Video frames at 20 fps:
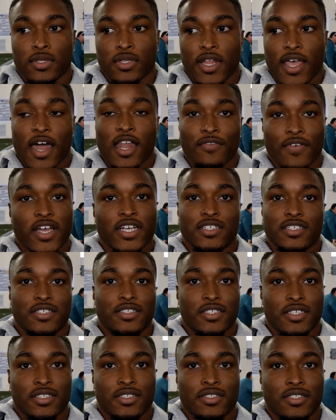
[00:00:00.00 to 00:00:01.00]
the elevation
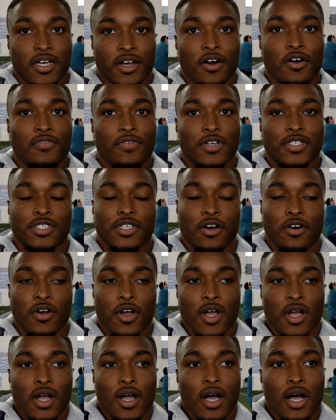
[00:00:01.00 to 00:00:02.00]
just took over. So
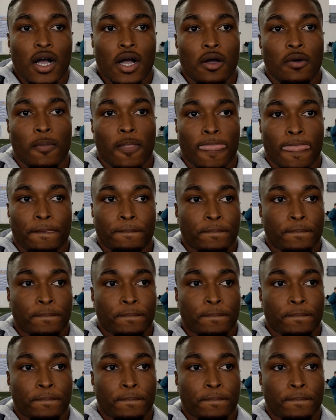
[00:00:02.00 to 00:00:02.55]
um,